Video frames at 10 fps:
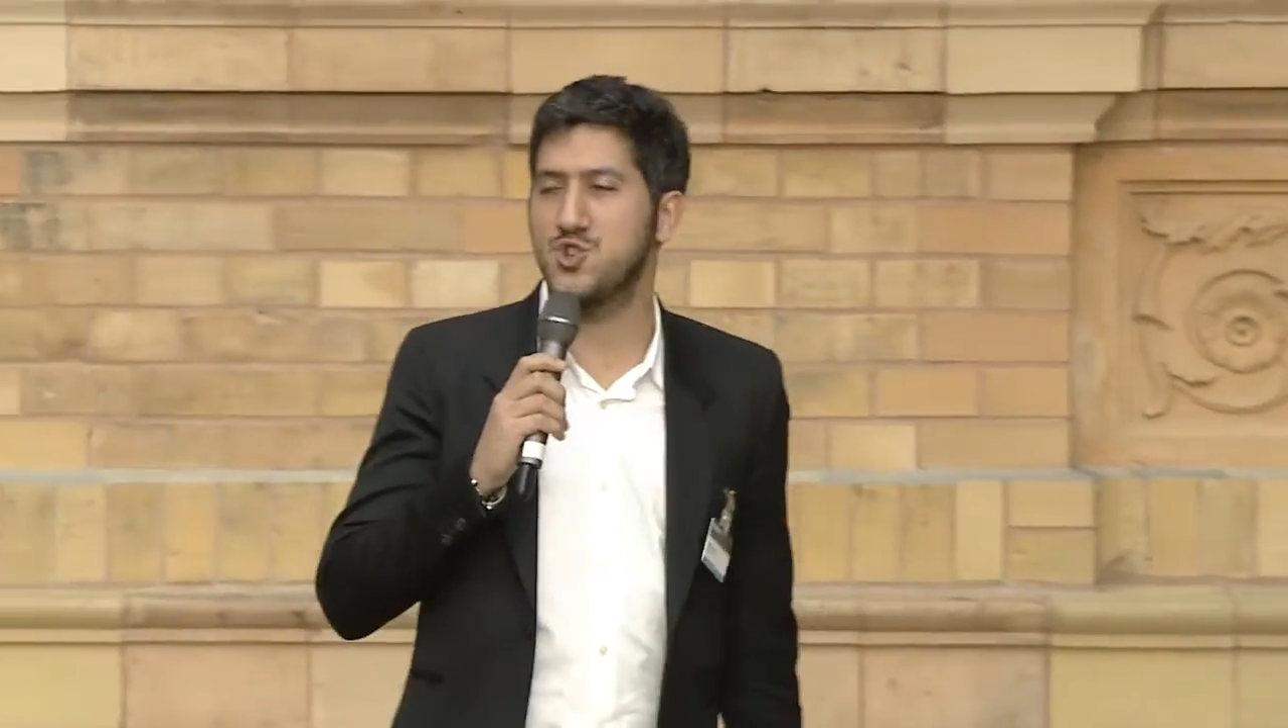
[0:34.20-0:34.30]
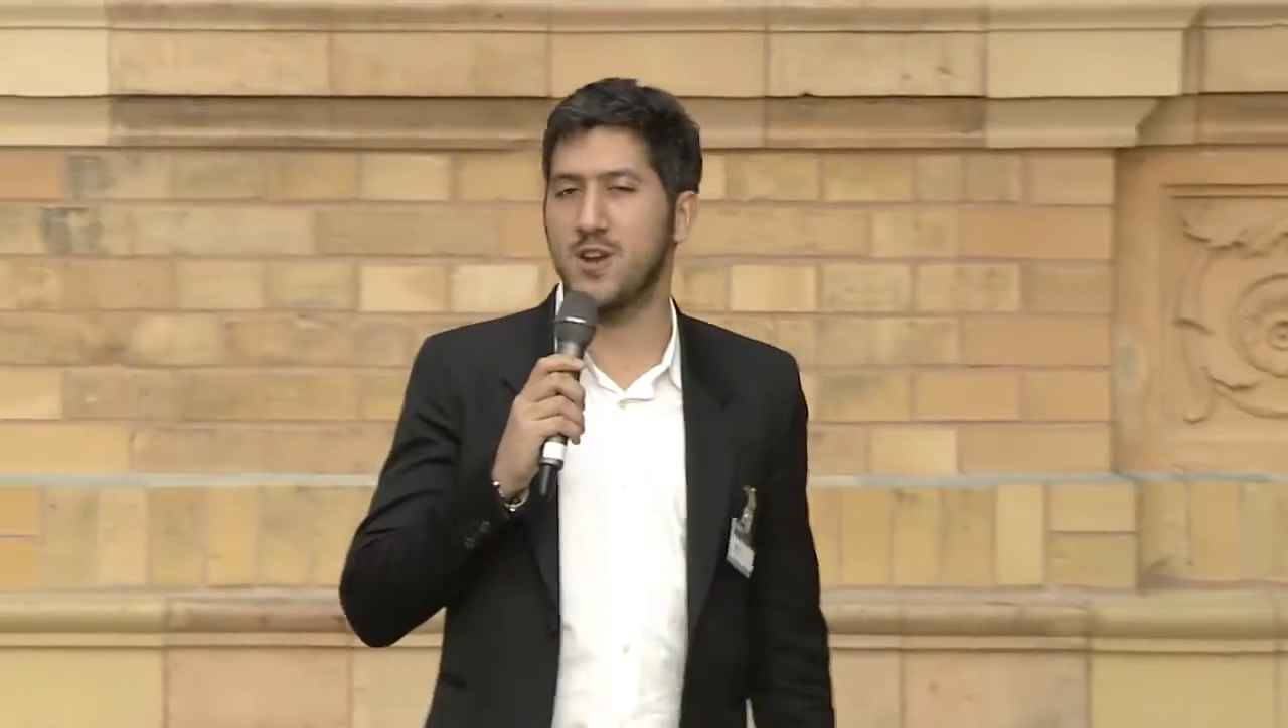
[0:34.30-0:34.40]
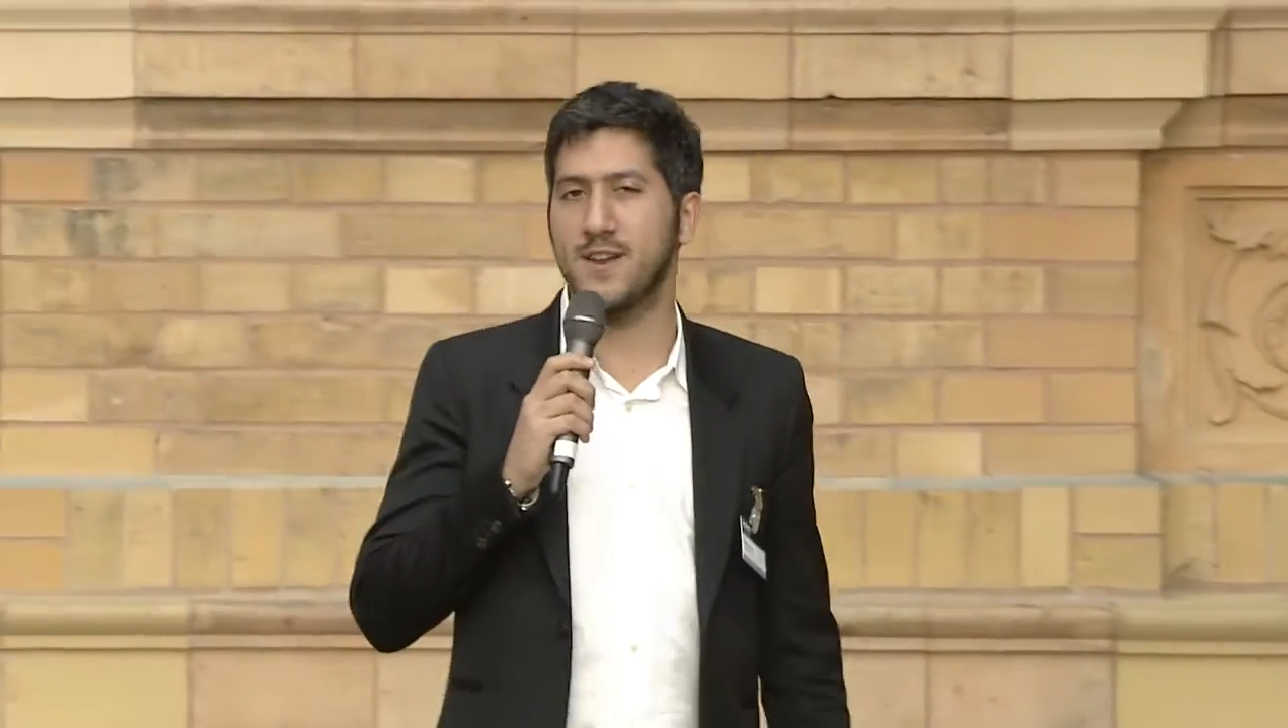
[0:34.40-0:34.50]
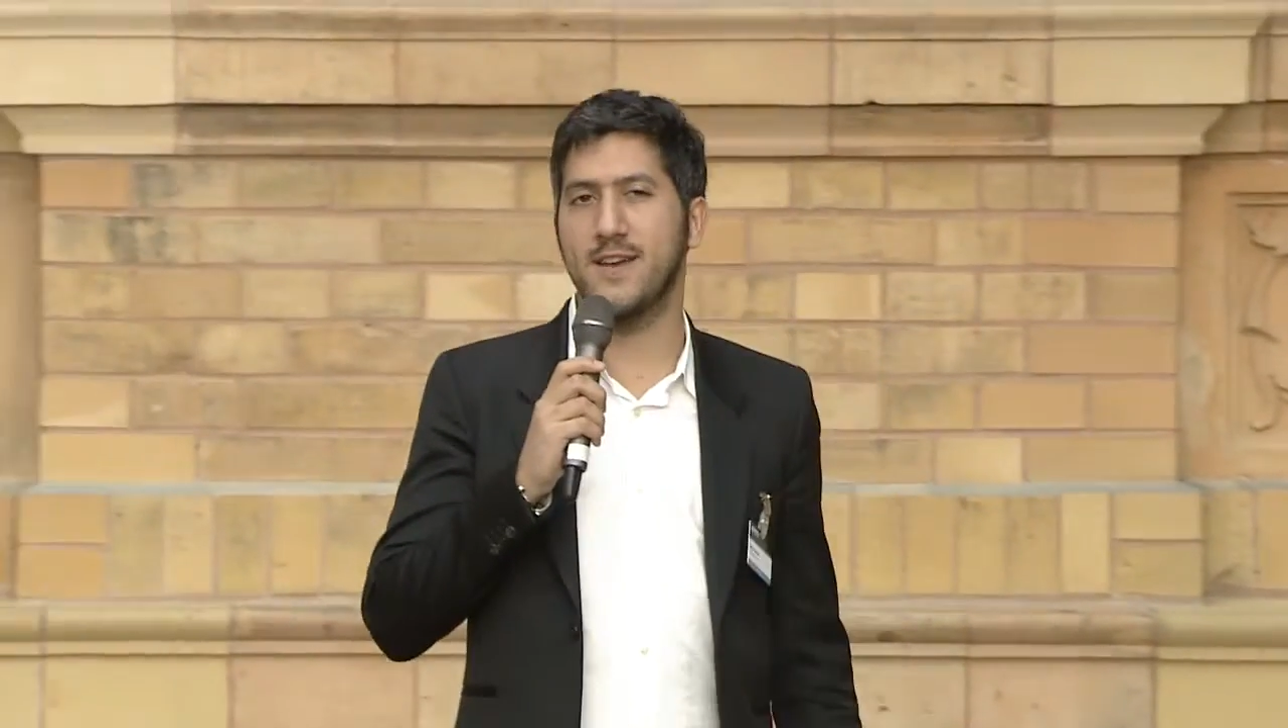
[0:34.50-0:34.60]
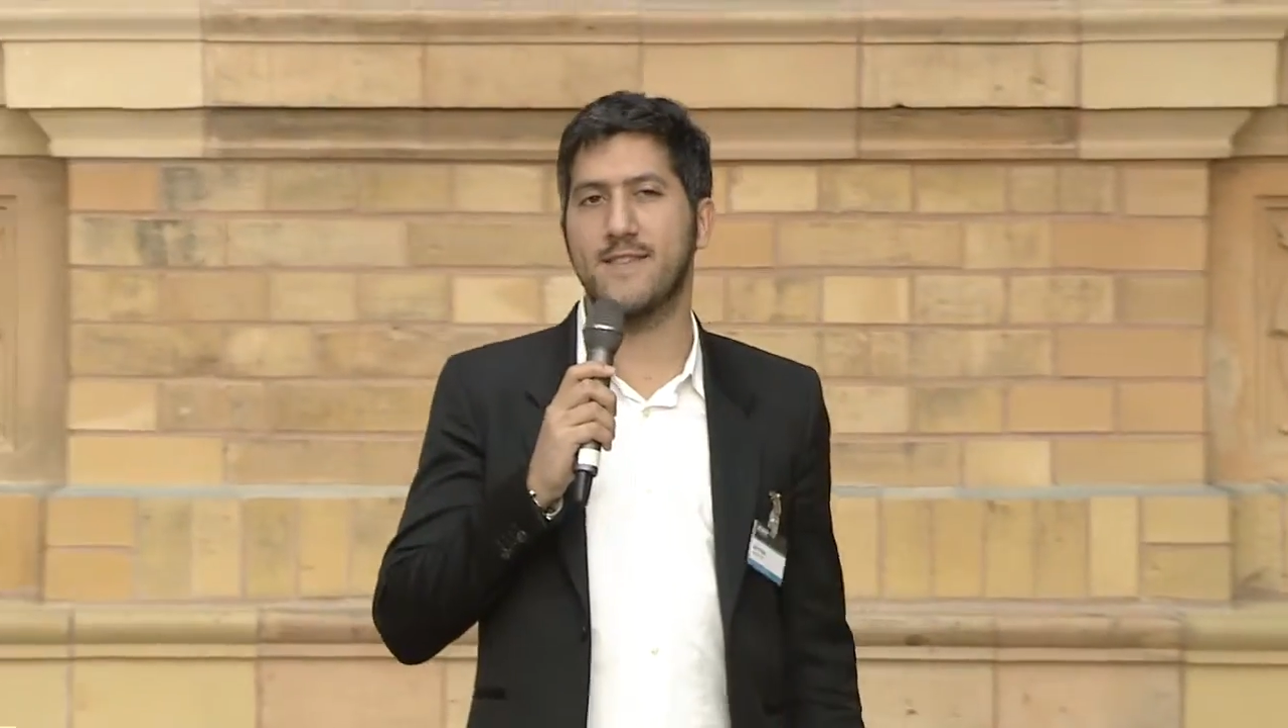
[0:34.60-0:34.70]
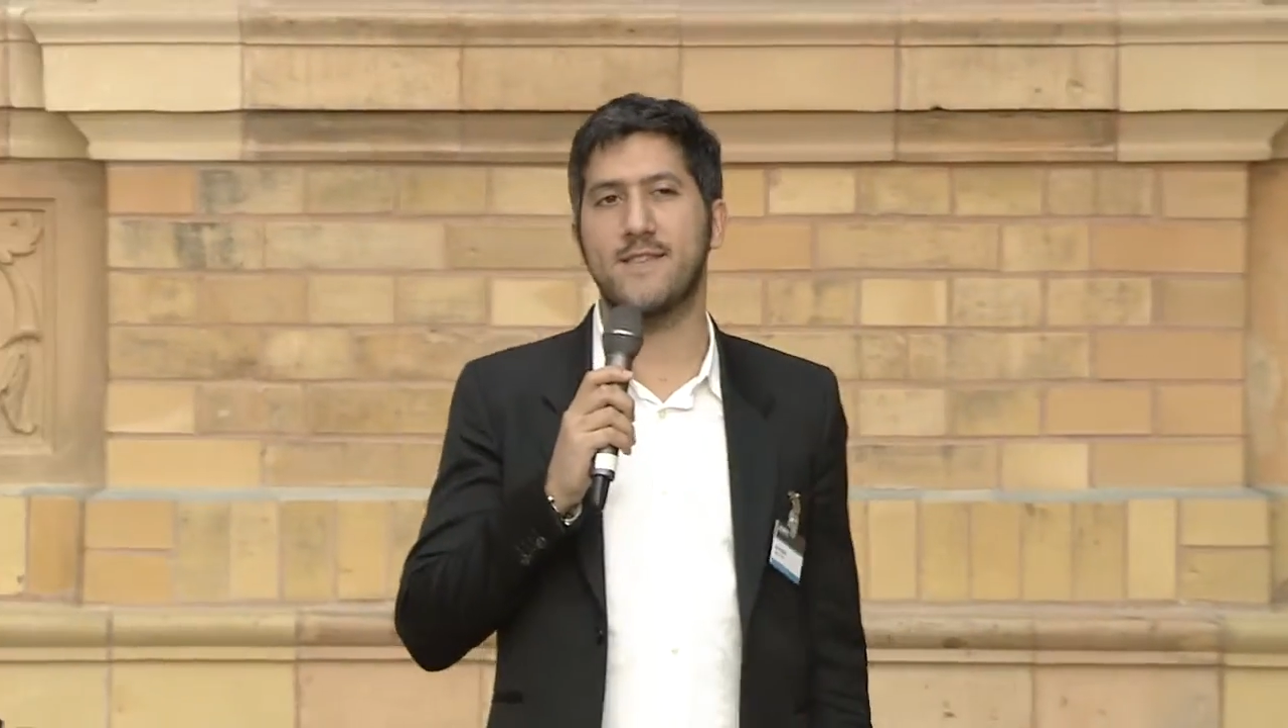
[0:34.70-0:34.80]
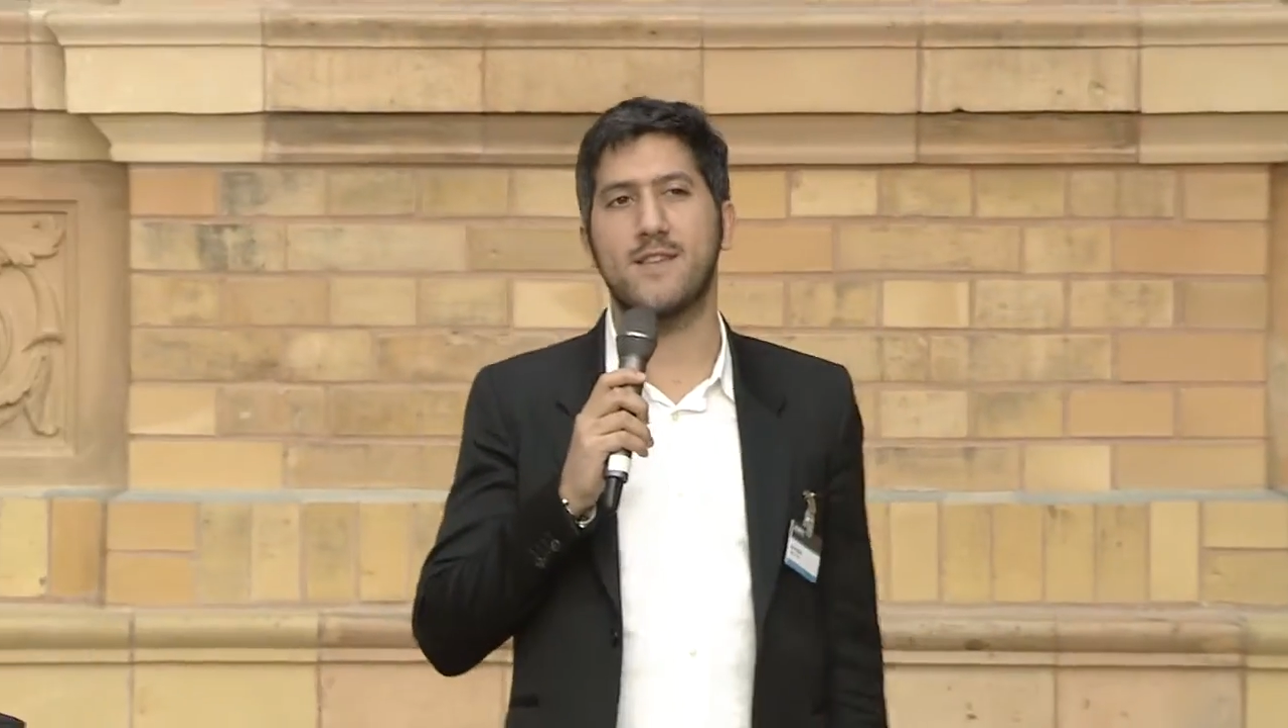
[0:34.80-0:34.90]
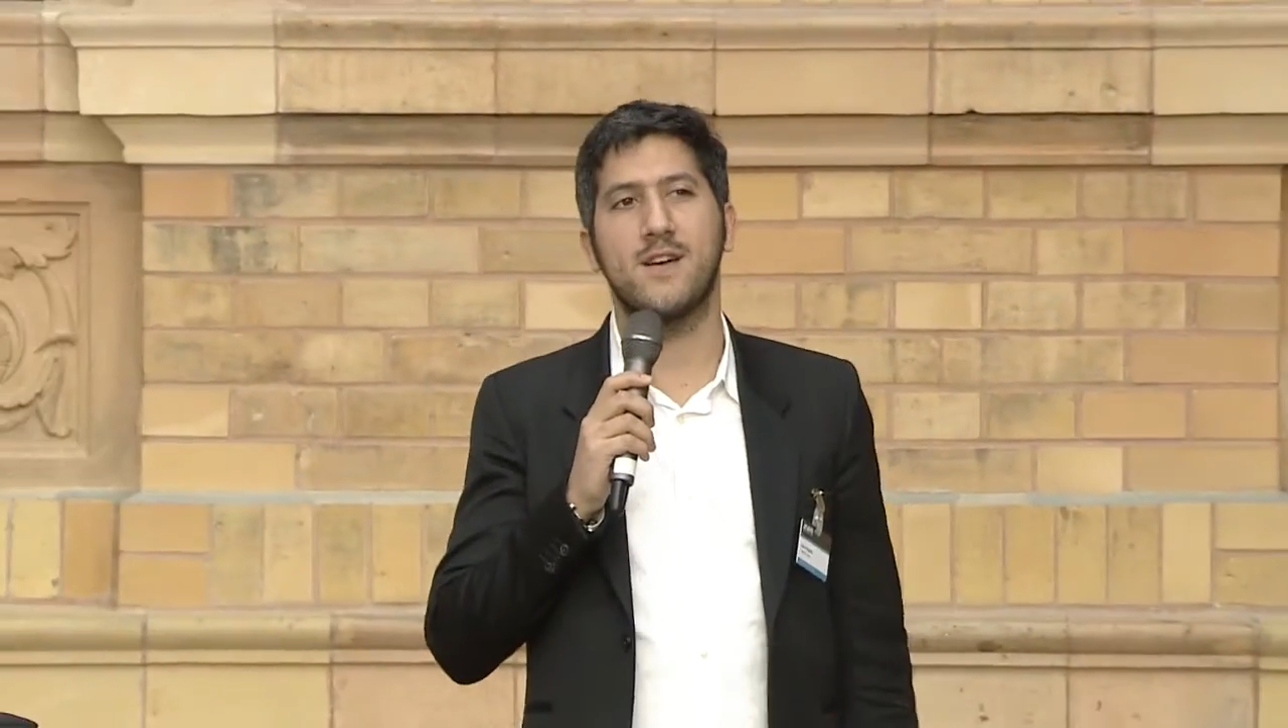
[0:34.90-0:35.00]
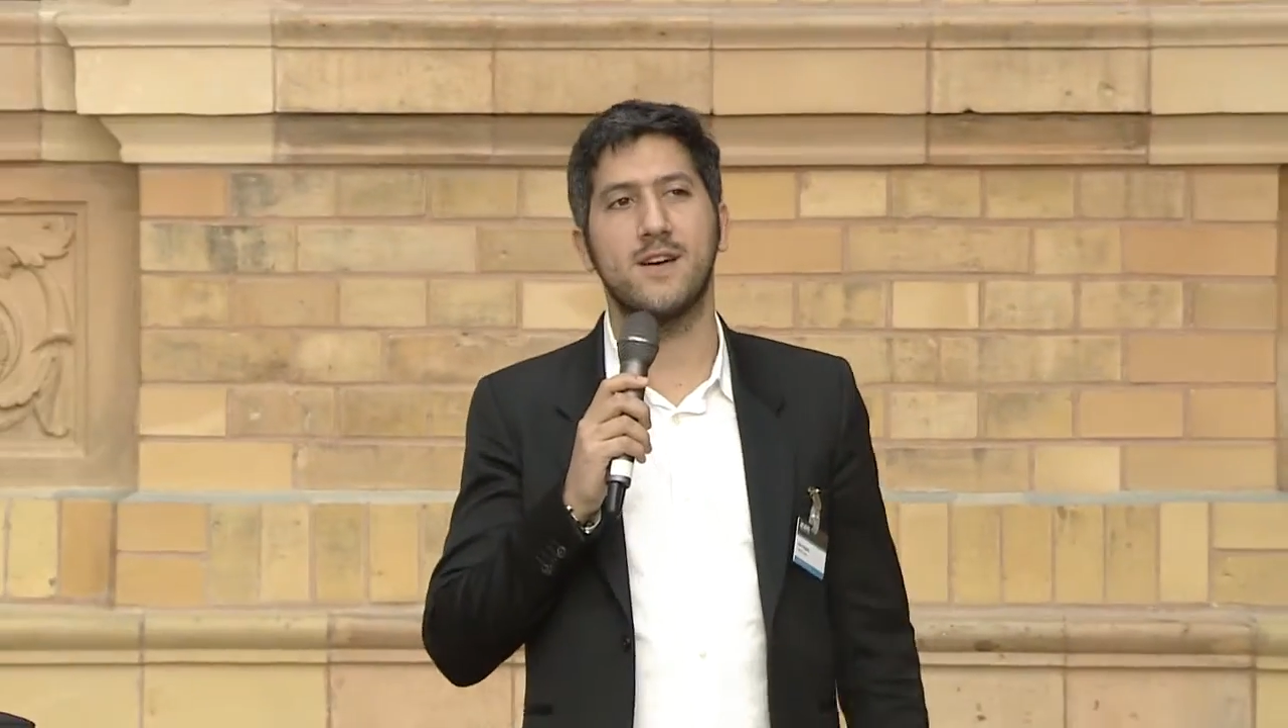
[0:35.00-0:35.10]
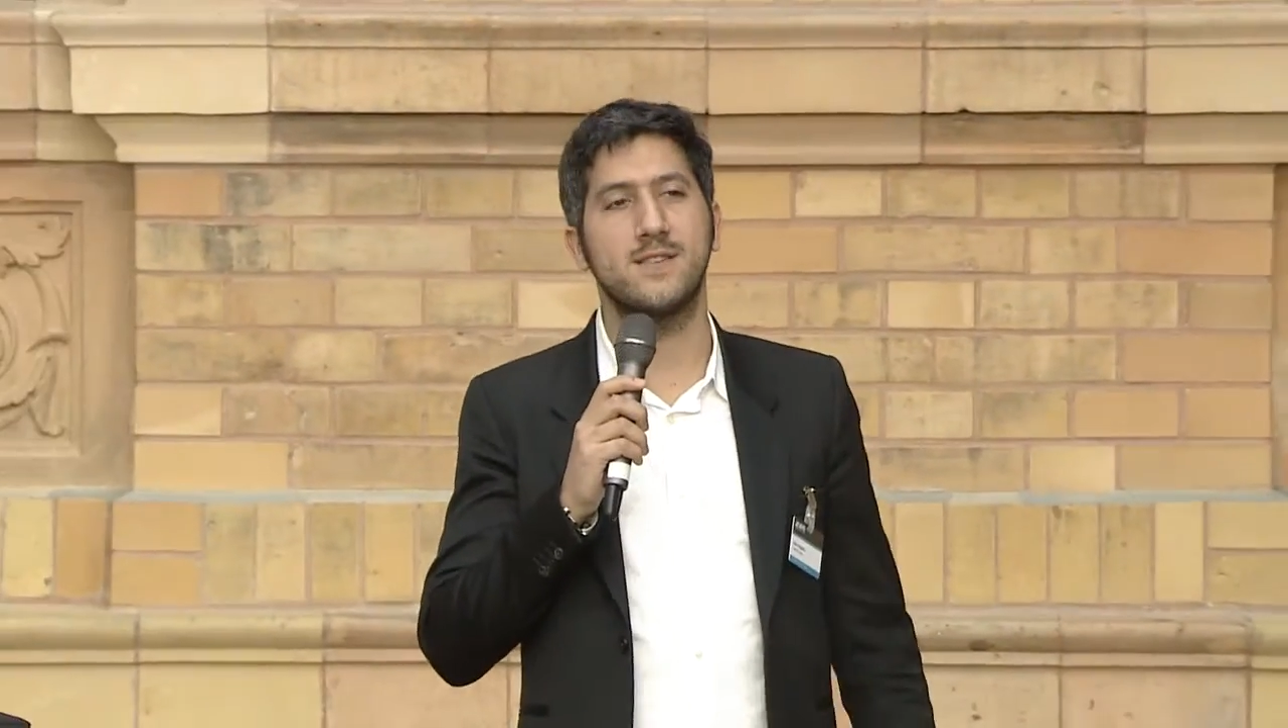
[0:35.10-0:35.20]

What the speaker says: joining us,